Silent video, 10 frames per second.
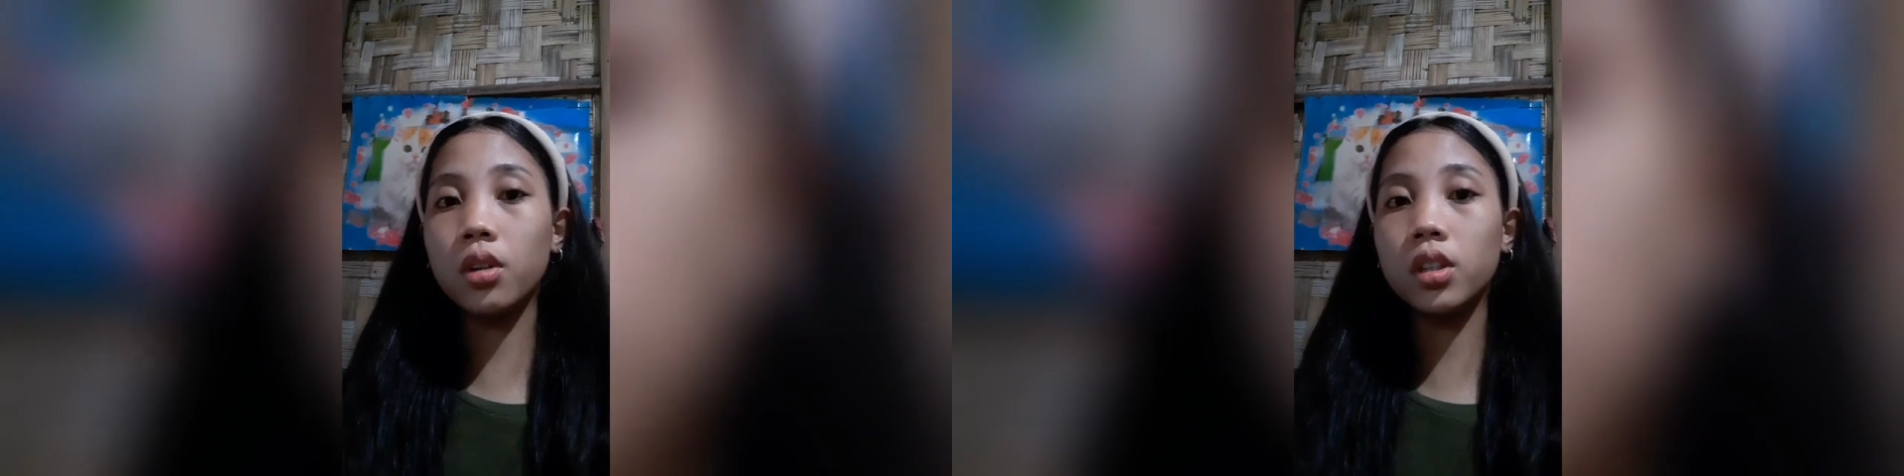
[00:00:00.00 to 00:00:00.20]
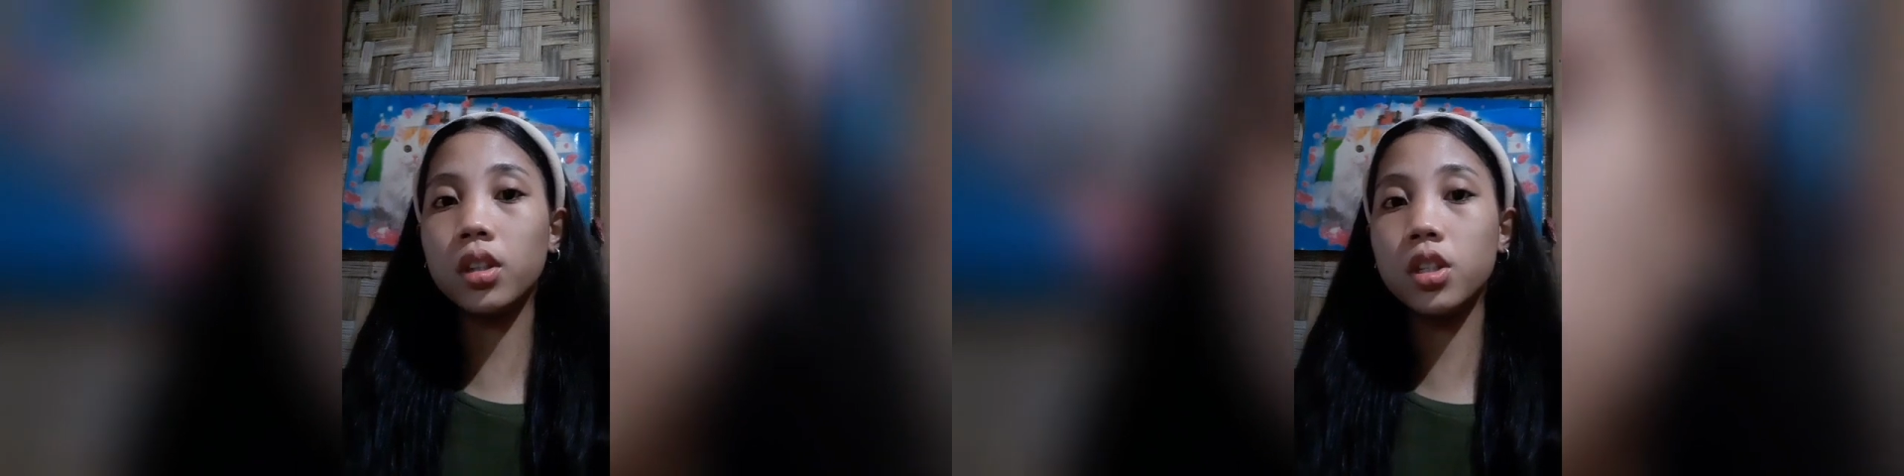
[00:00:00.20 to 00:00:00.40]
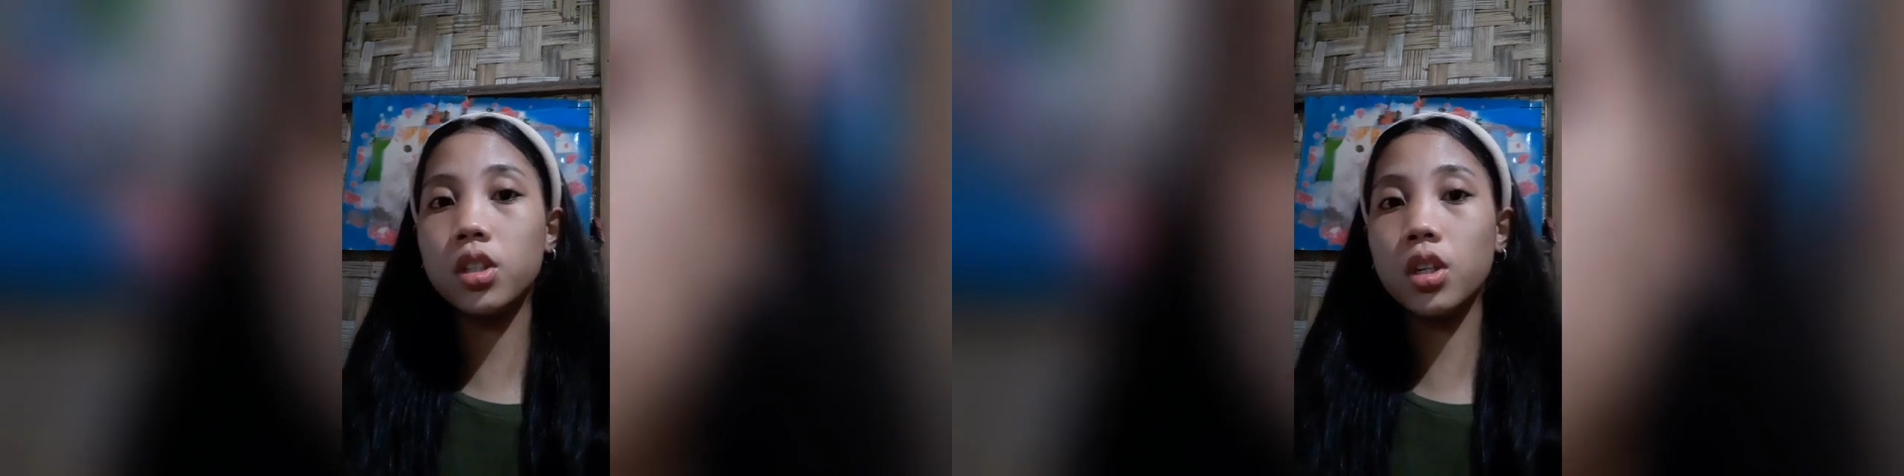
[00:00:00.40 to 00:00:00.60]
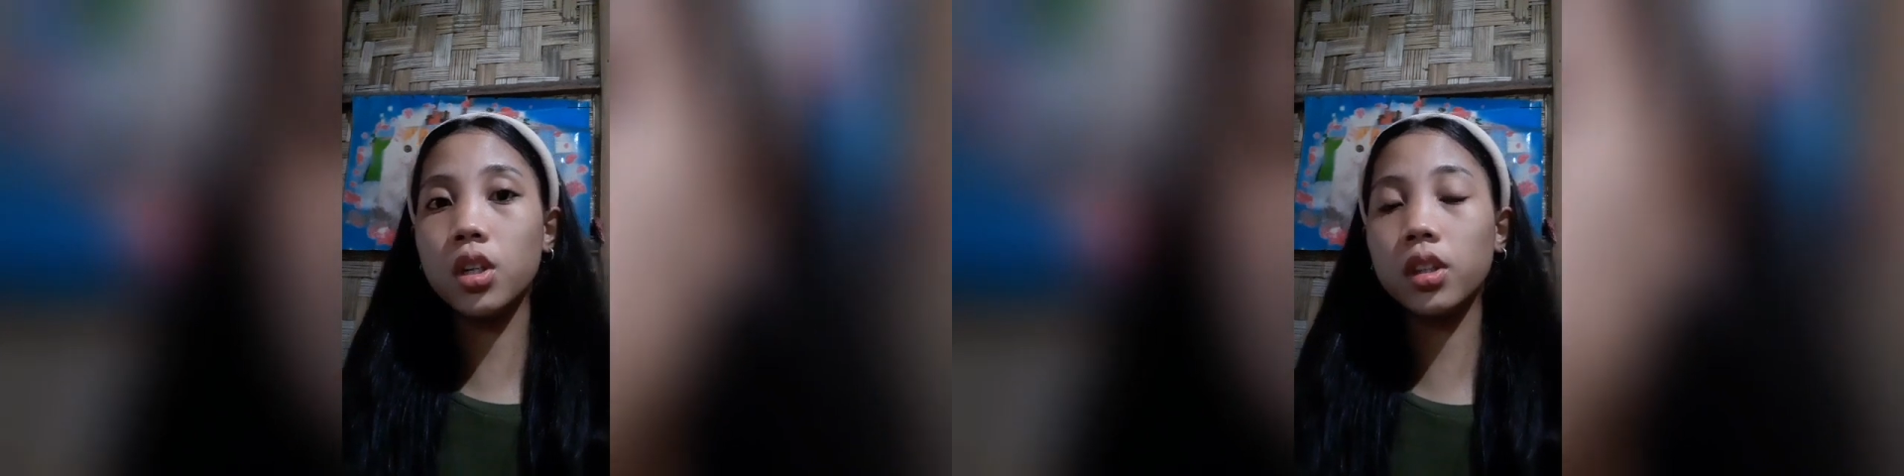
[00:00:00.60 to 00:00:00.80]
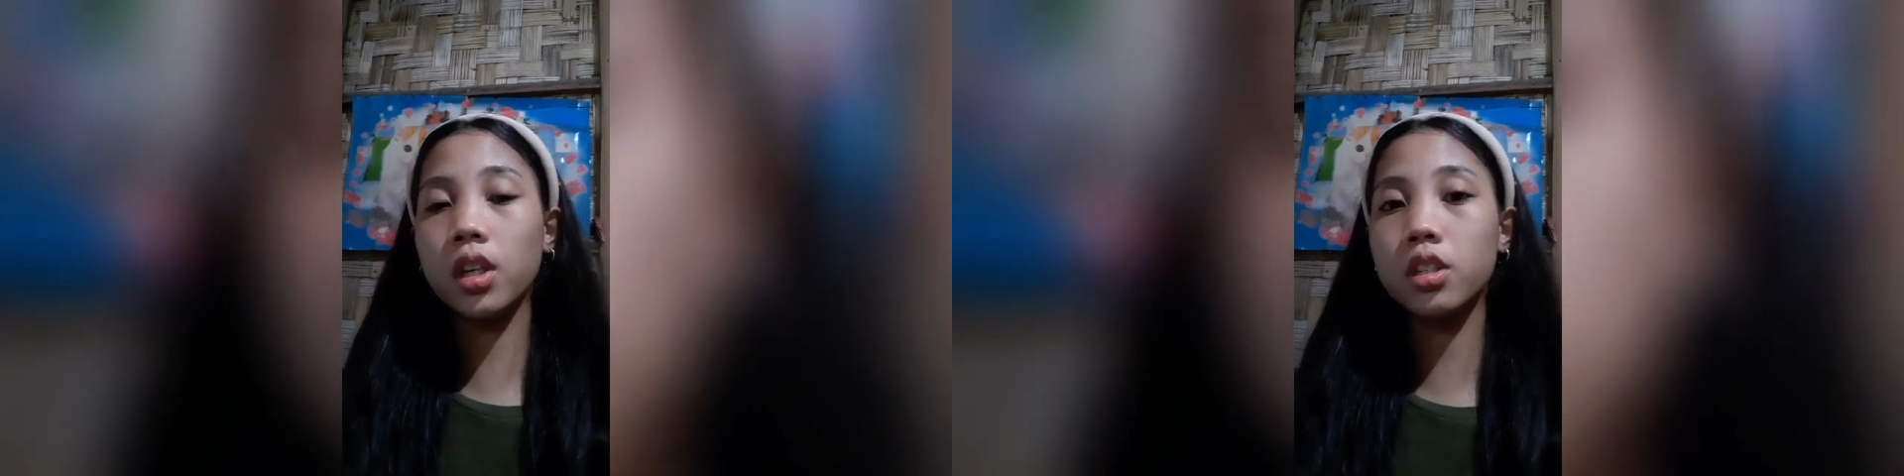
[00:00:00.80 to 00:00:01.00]
or
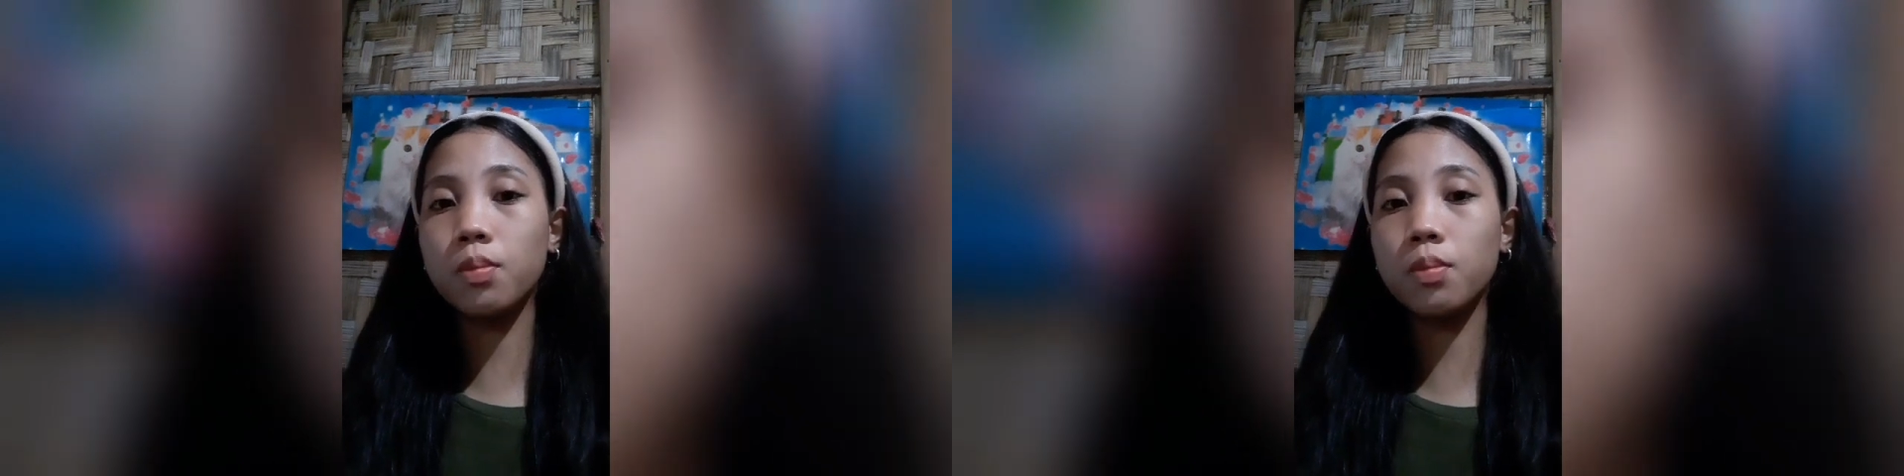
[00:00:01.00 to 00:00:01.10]
teacher takes